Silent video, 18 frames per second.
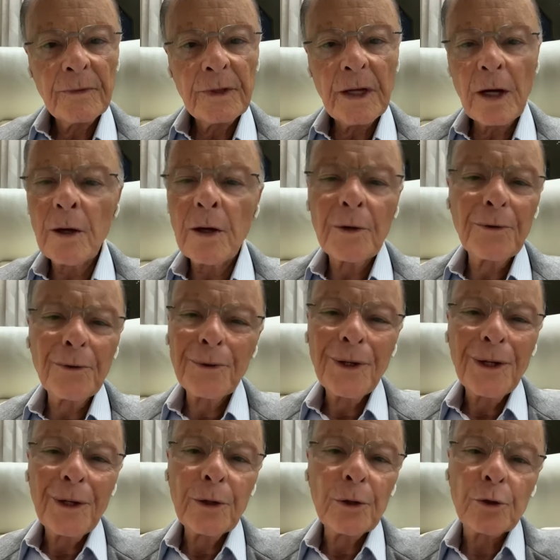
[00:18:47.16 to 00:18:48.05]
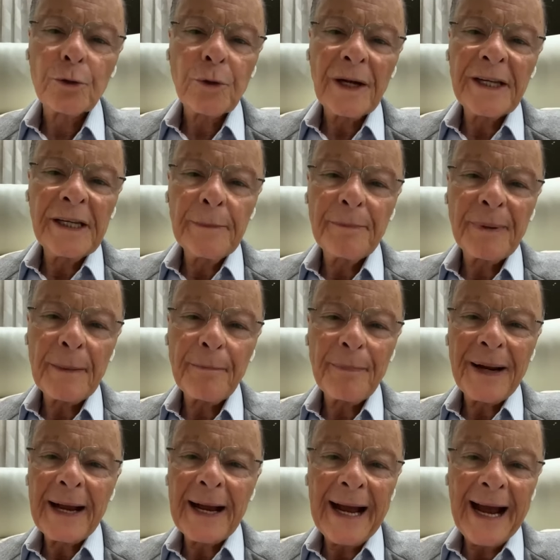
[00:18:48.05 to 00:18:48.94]
So I'm not here
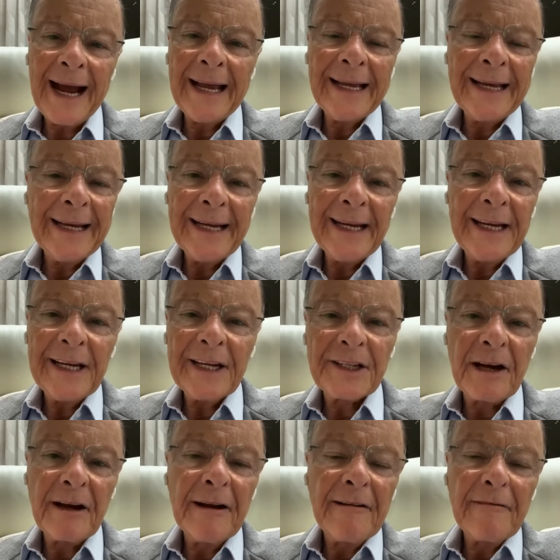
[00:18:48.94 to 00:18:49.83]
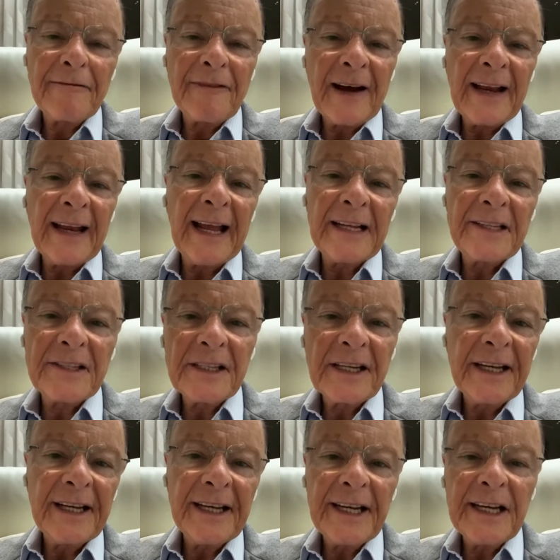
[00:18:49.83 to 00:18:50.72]
to preach church, to
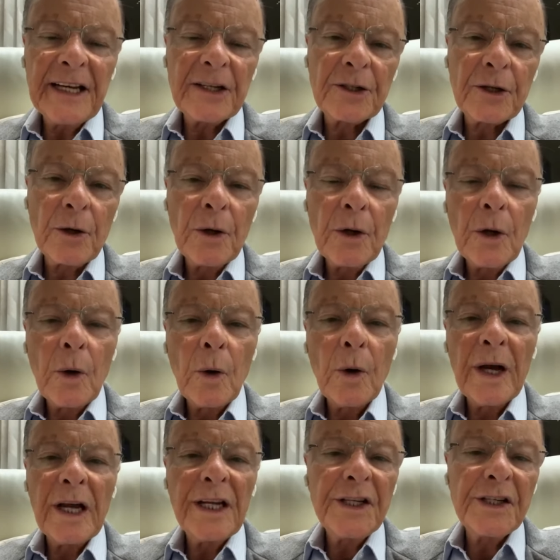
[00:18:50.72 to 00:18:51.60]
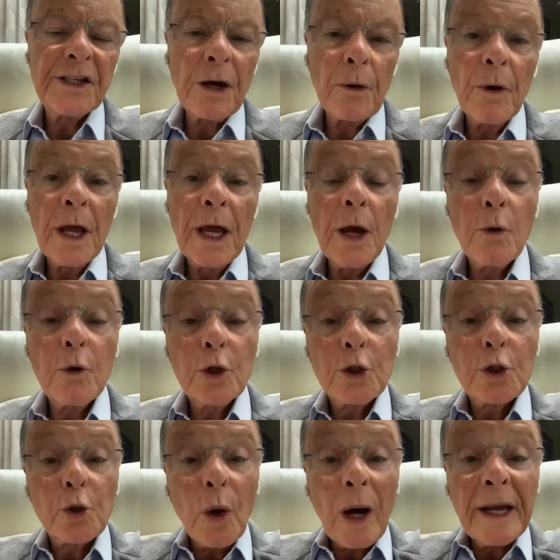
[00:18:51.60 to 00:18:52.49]
speak of the church or religion.
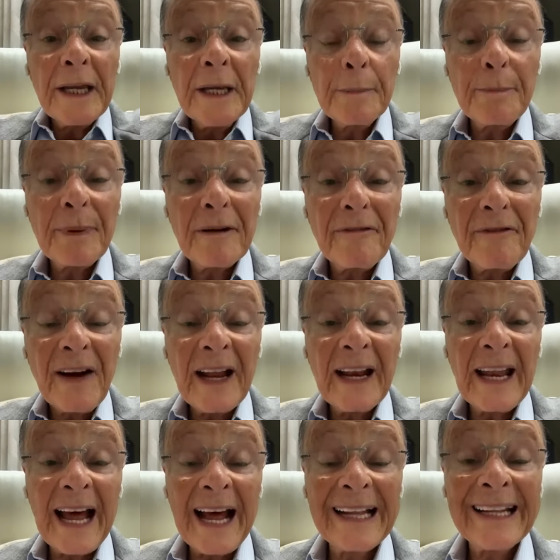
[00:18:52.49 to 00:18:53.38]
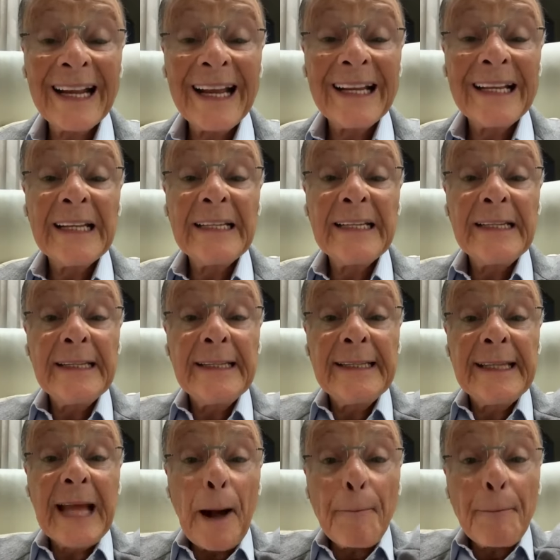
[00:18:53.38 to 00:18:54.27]
I'm here to
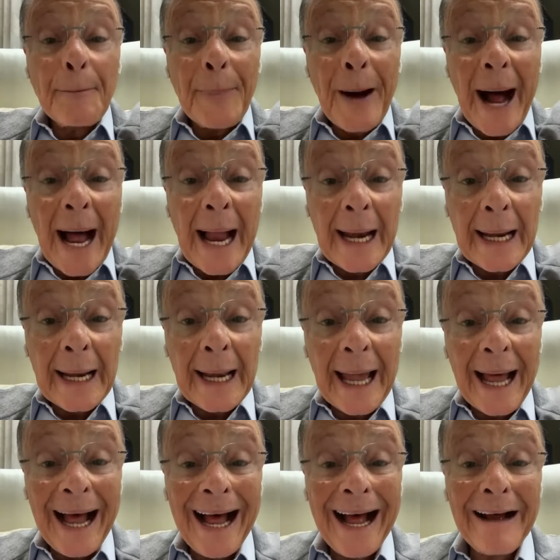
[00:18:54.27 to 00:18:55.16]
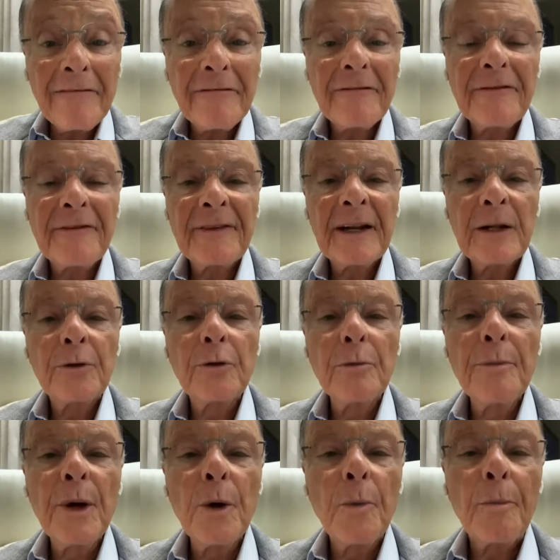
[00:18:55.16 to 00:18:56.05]
speak of the word
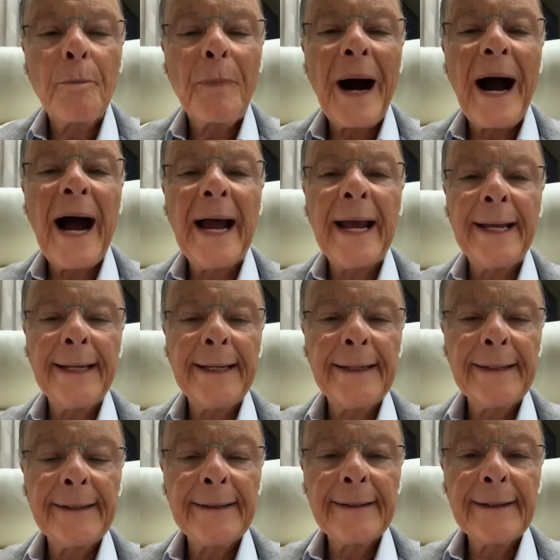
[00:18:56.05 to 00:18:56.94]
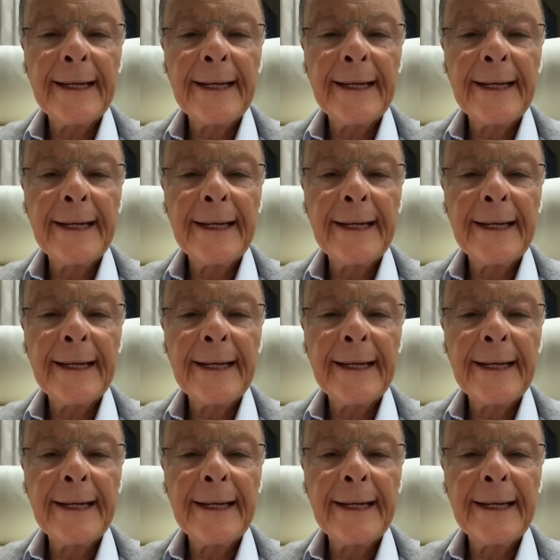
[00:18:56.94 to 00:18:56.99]
of my Father.